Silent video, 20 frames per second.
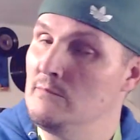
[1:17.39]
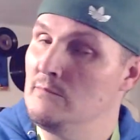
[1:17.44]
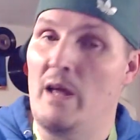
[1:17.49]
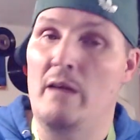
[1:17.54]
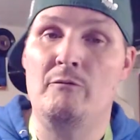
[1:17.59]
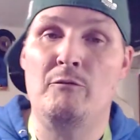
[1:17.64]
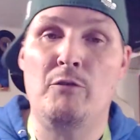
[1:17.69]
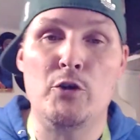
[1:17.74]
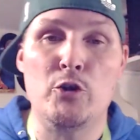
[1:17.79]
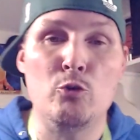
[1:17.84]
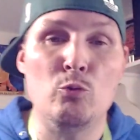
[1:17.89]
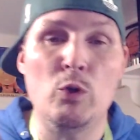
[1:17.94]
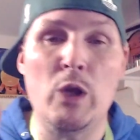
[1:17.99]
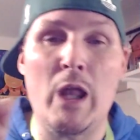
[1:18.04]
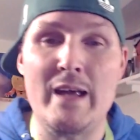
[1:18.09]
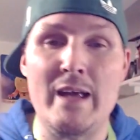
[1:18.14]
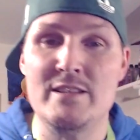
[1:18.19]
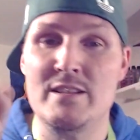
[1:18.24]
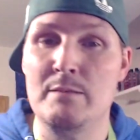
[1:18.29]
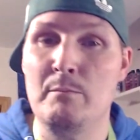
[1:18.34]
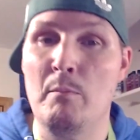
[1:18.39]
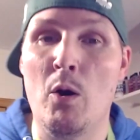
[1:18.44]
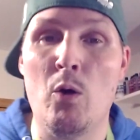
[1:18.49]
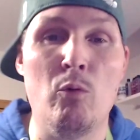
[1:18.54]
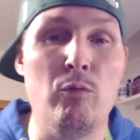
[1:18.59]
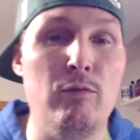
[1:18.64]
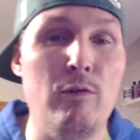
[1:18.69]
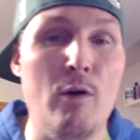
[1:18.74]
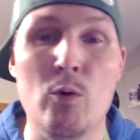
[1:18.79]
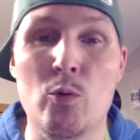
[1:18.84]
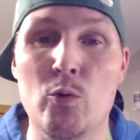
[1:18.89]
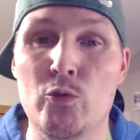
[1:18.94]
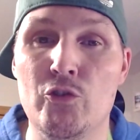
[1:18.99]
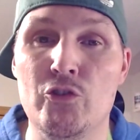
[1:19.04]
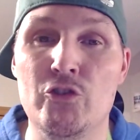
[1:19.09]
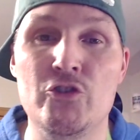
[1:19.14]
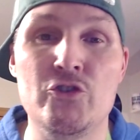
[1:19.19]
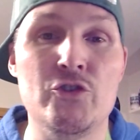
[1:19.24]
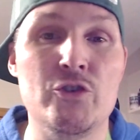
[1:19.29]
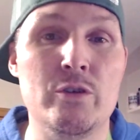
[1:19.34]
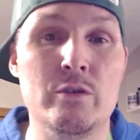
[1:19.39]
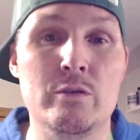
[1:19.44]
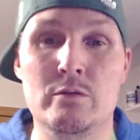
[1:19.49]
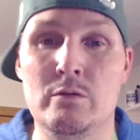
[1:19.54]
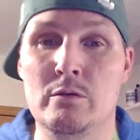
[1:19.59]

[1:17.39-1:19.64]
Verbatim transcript: And for you lazy mofos,